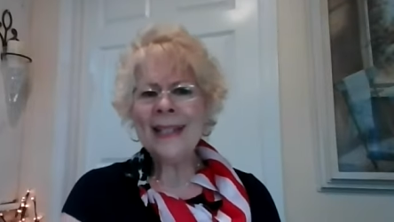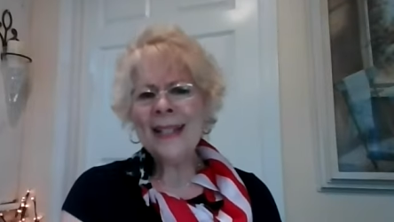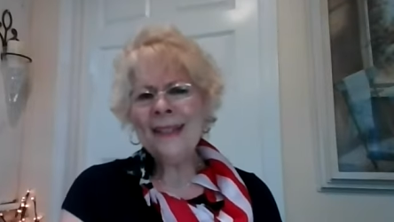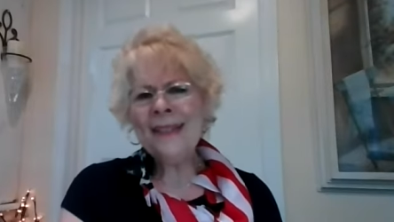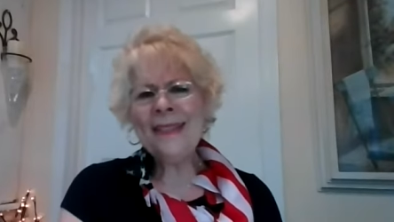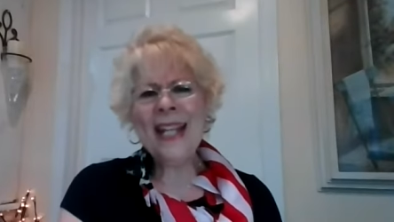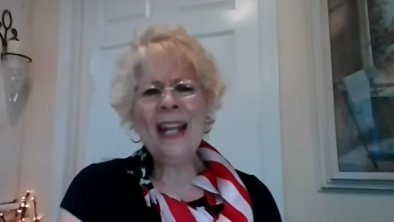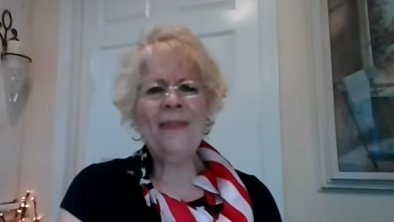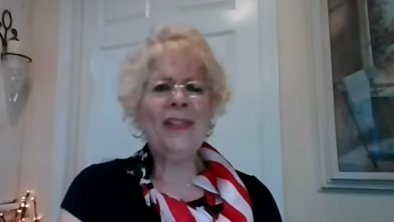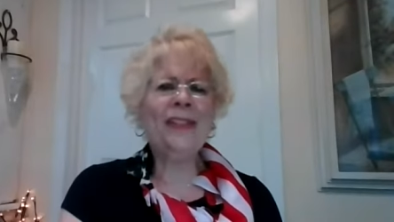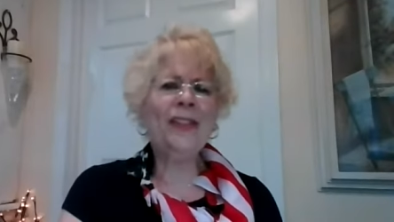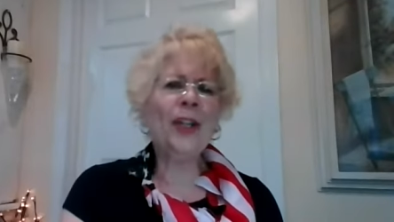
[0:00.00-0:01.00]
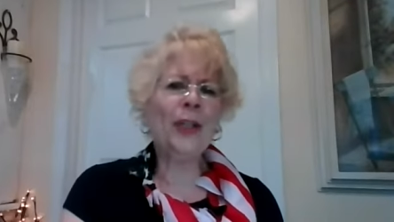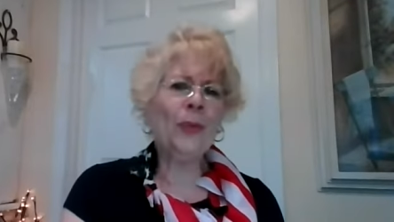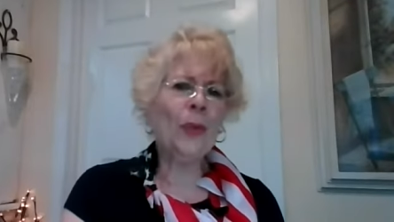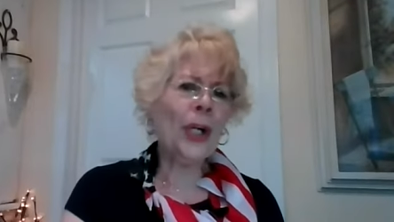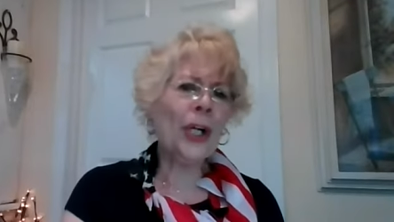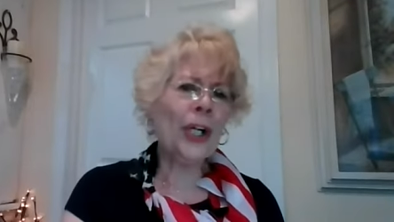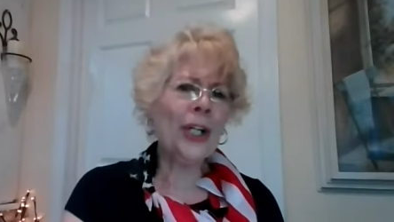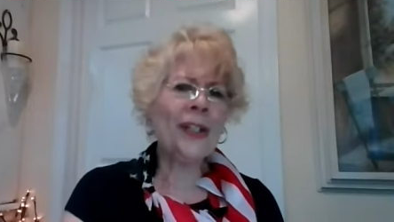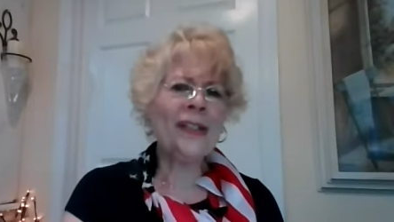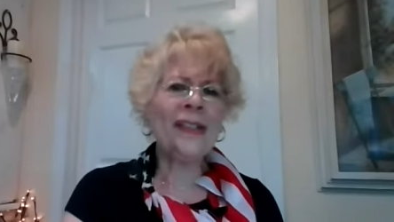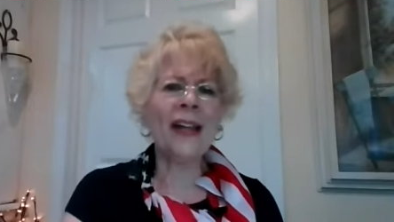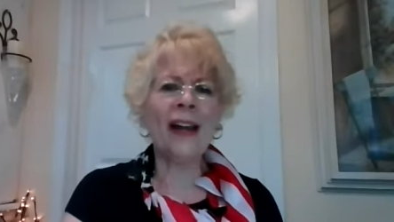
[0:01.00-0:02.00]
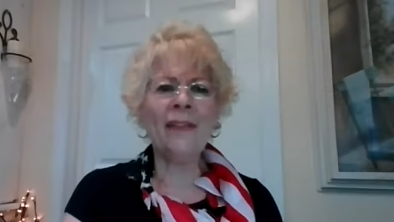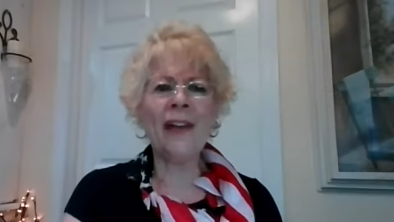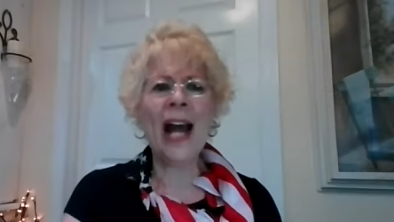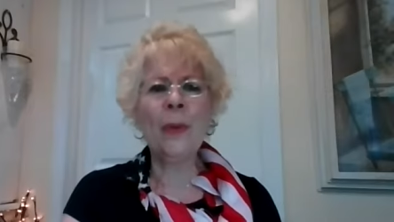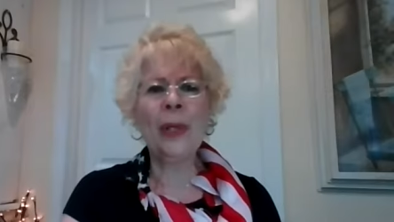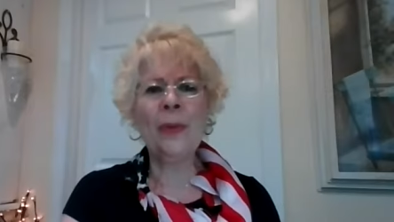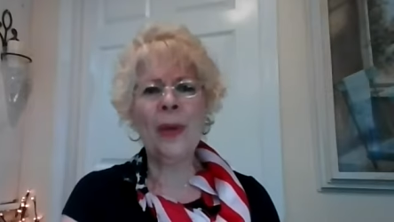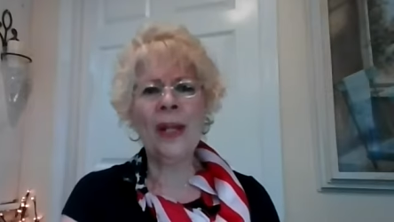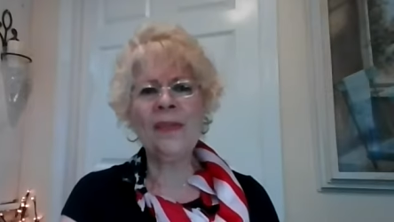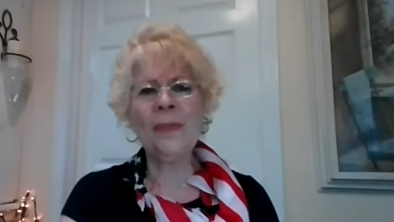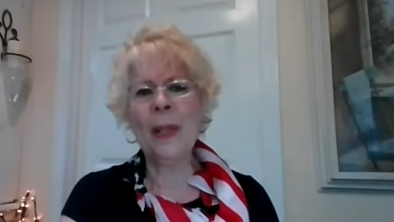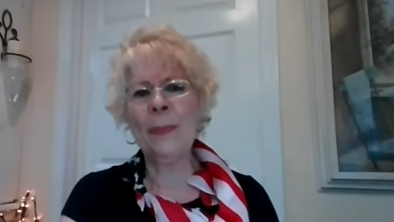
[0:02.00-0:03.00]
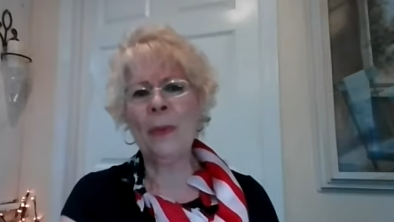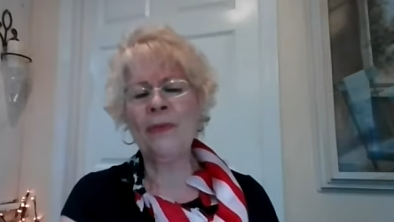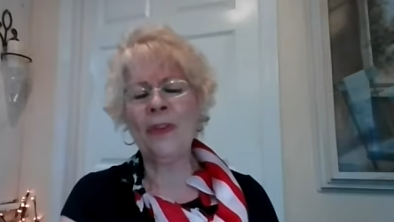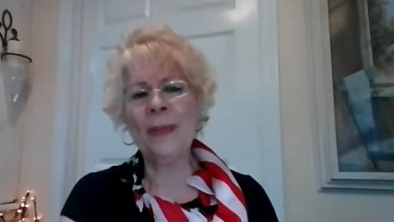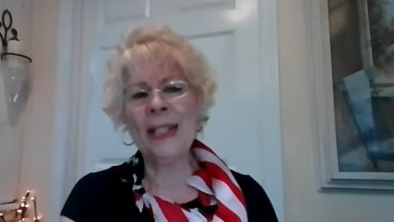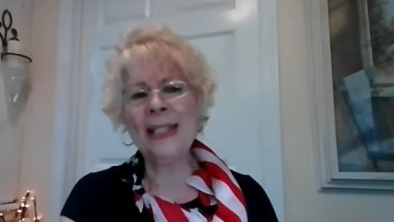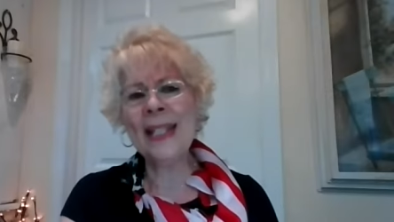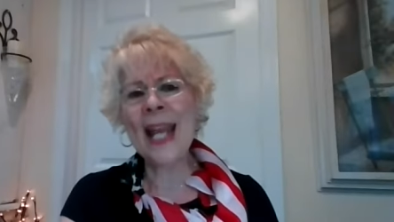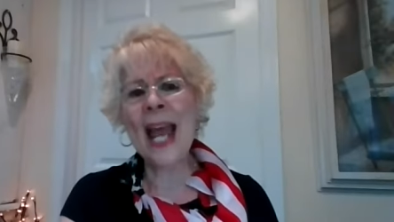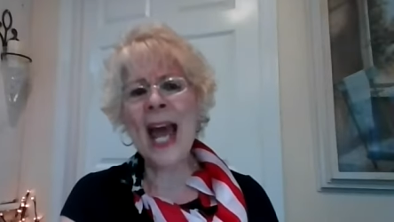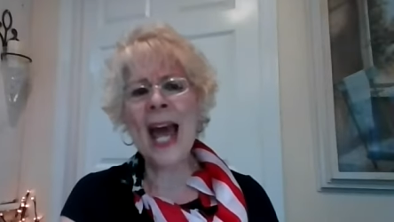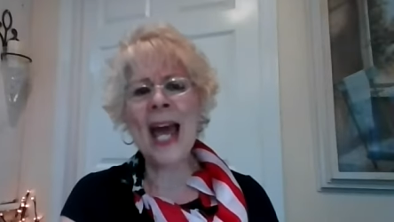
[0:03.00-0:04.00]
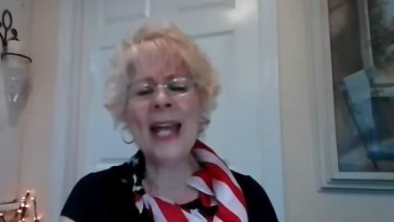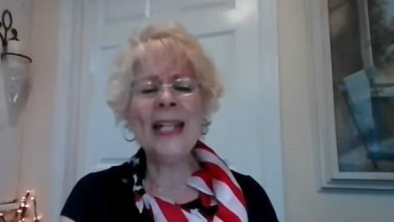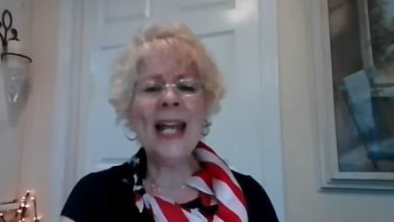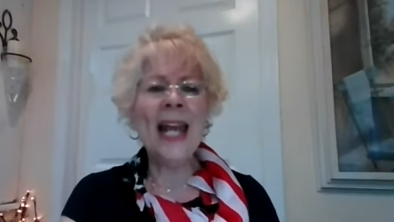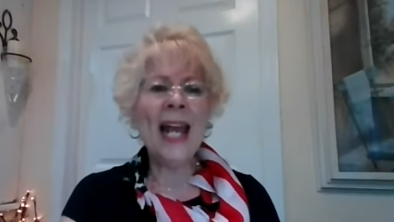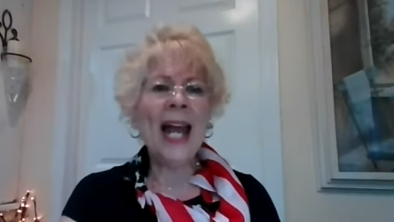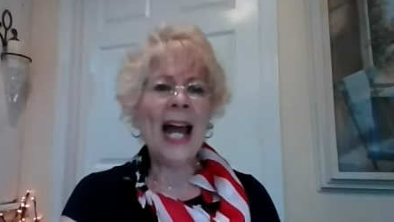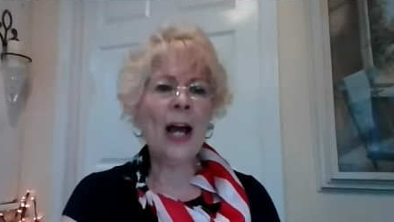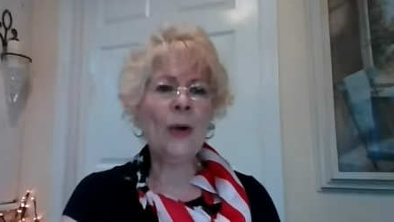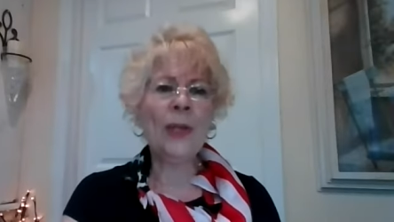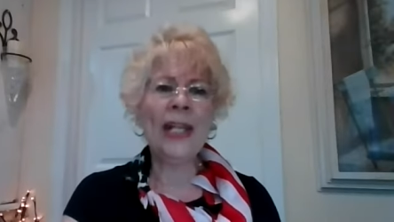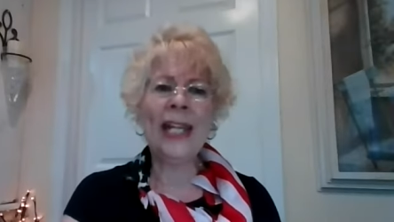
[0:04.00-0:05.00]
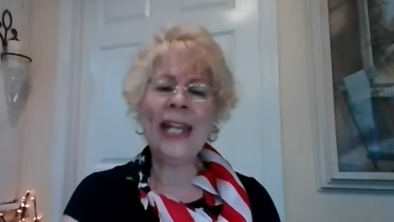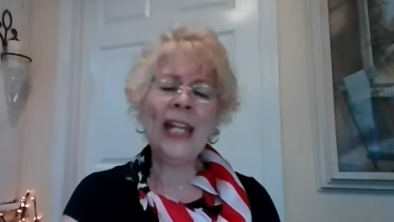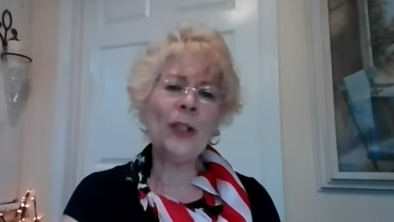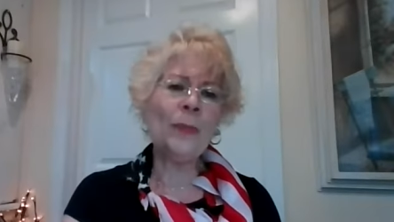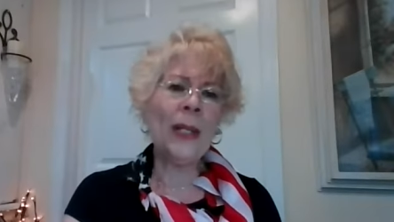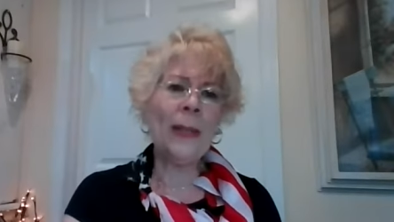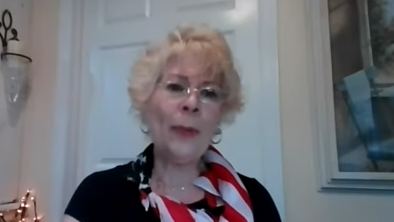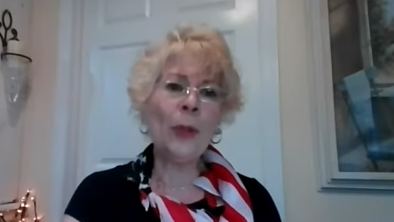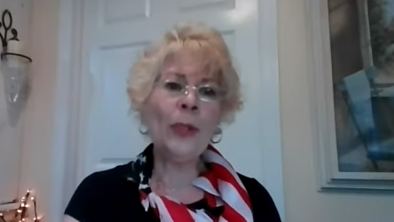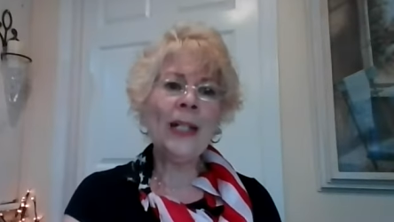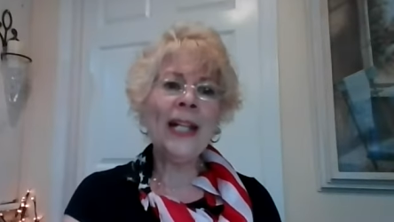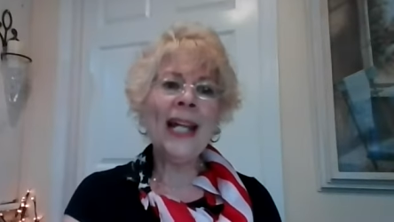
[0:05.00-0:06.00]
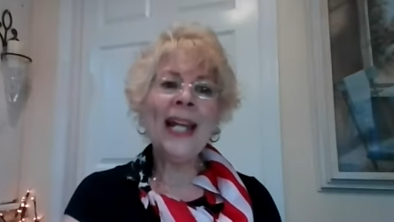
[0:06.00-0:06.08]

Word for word: doesn't say of his good works, of how he raised people from the dead, how he healed people.